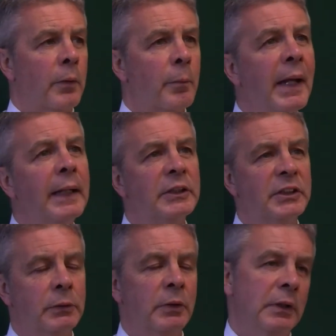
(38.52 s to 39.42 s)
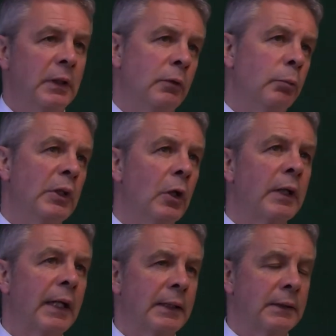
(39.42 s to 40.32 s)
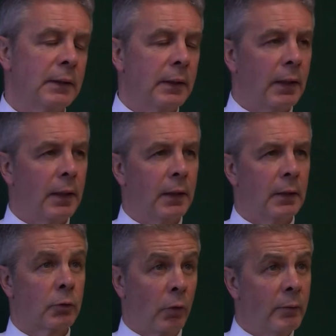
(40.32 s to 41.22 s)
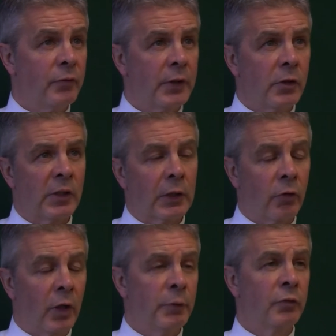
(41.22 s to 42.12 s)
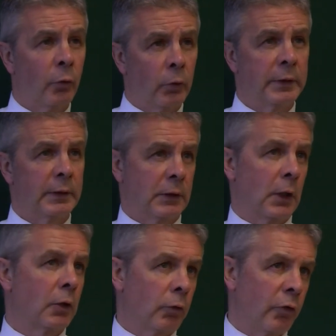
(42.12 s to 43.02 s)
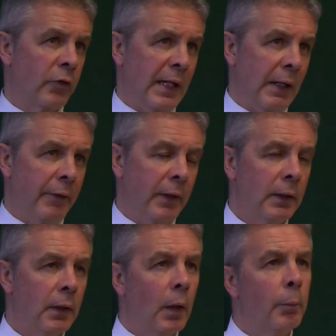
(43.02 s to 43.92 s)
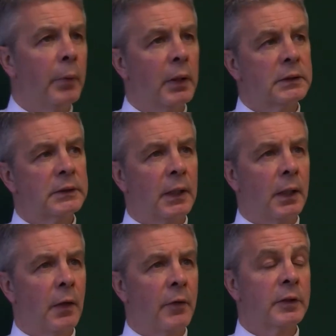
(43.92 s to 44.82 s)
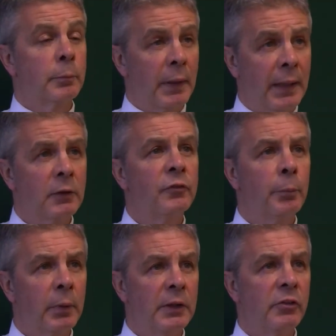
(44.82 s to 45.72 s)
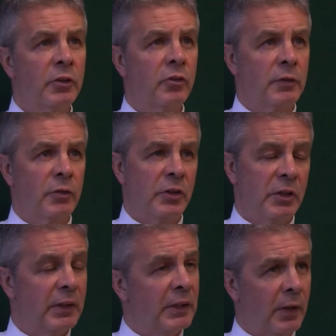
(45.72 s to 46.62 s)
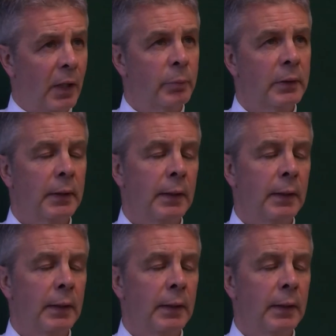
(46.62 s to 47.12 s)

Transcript: the main issue, when you look at uh, crime figures, that crime is falling across the area, but uh, the demand for policing services is up.